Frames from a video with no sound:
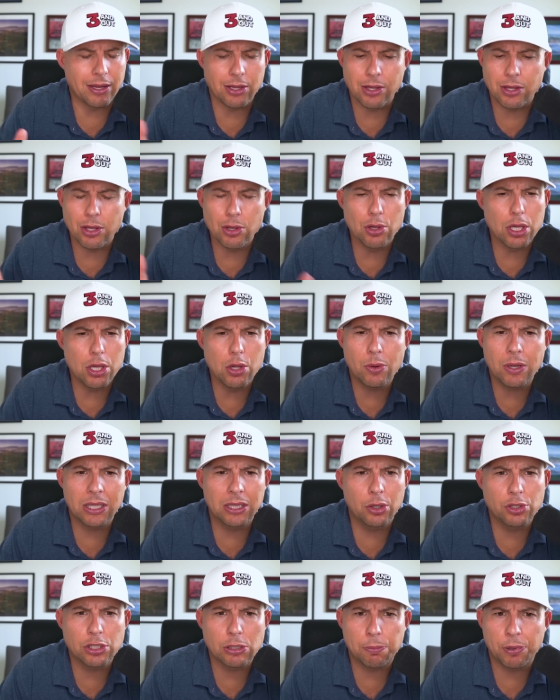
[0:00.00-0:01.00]
You, you can
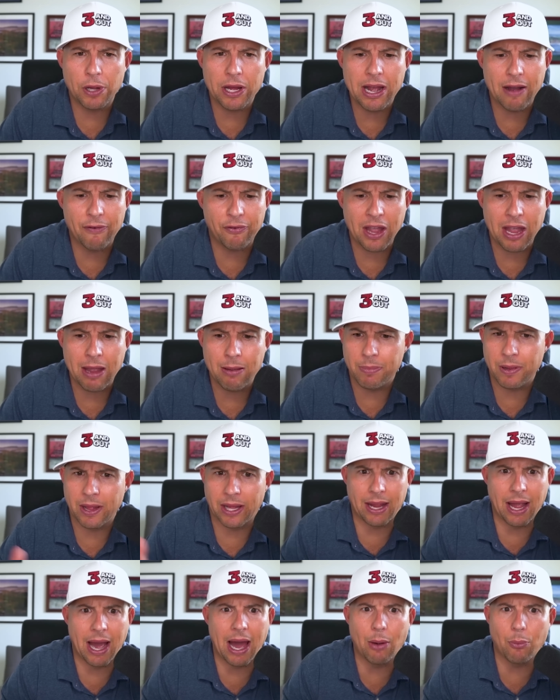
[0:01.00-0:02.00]
lose a playoff game and be
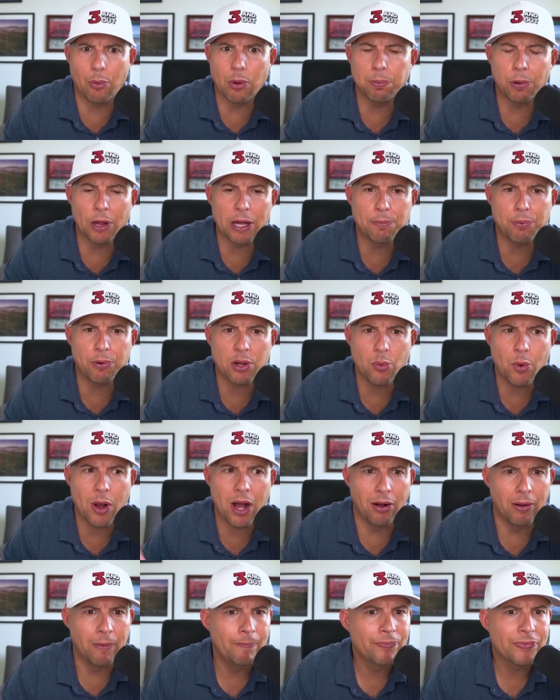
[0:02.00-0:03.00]
like, God, we played pretty
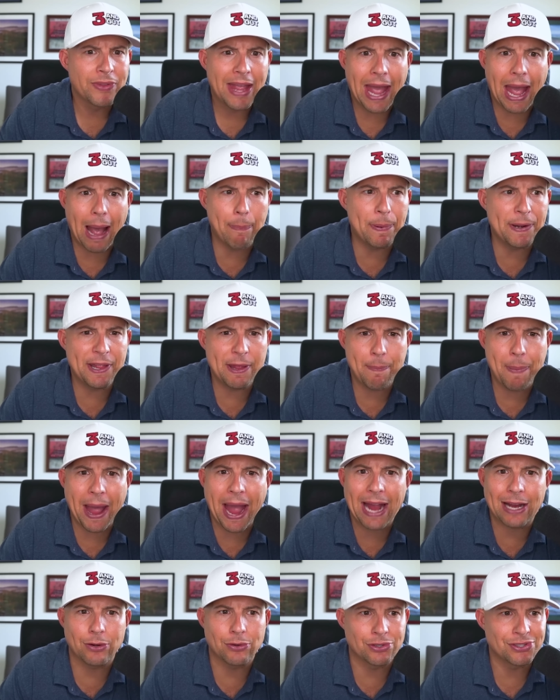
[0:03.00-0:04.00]
well. Happened to the
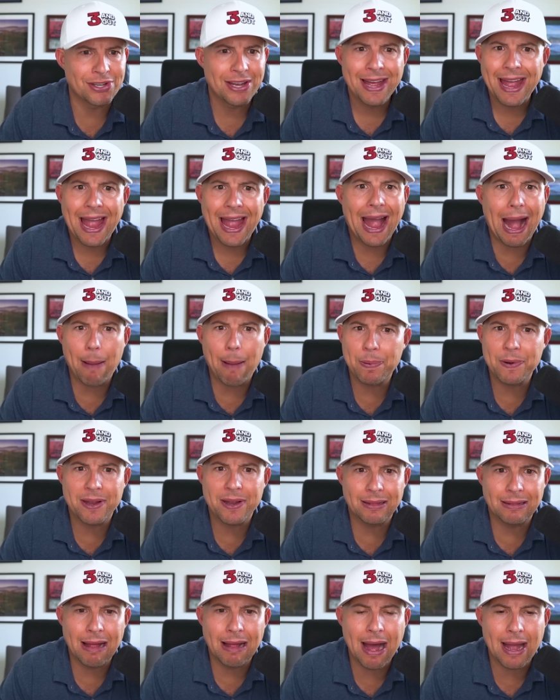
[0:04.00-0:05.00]
Packers, happened to
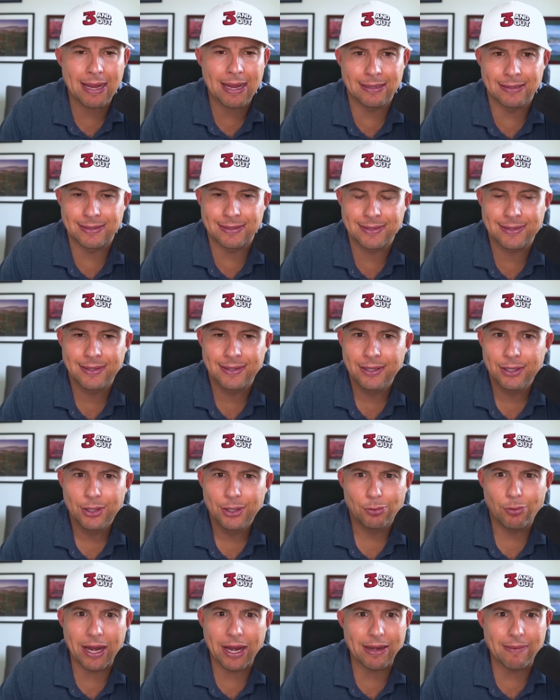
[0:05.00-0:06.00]
the Lions,
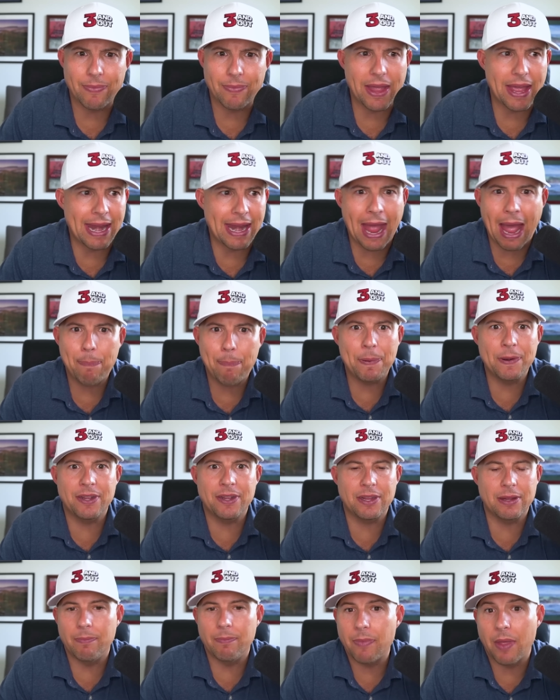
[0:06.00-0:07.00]
right? It happened to
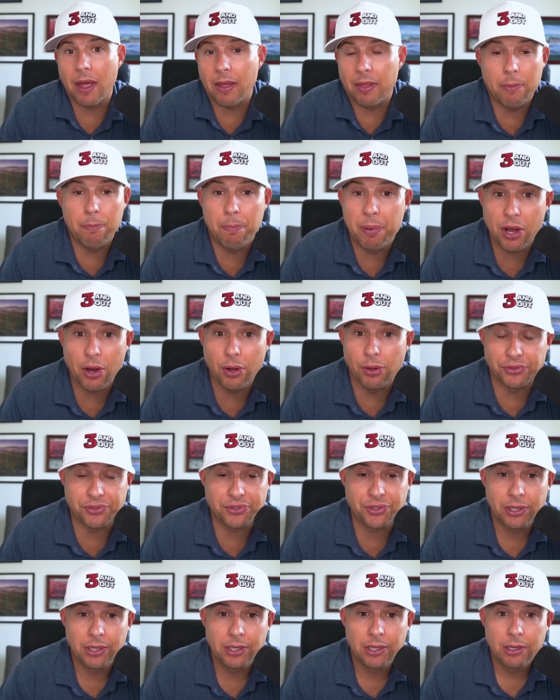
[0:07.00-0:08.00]
the, uh, the
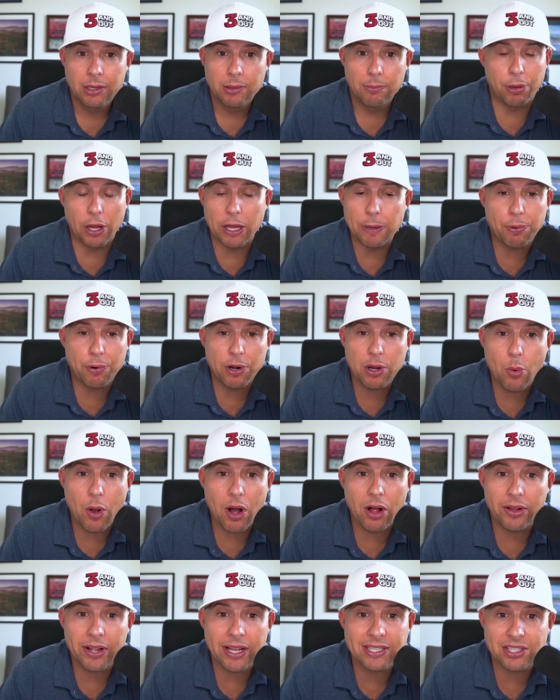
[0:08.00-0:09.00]
Bills, played pretty
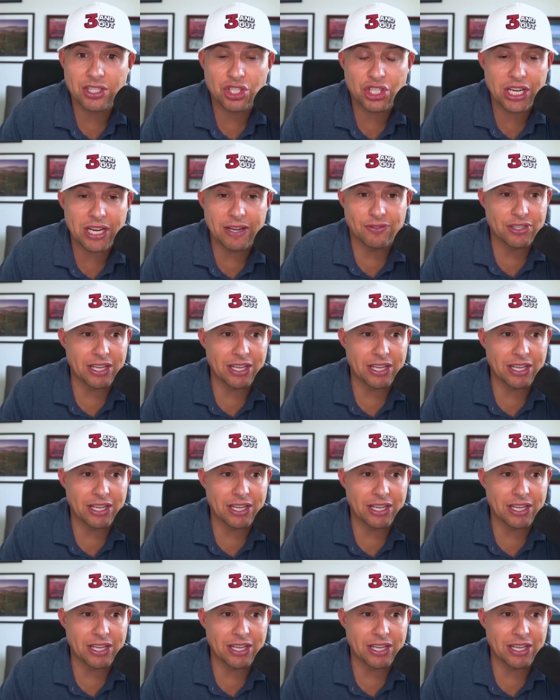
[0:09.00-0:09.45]
well against the Chiefs.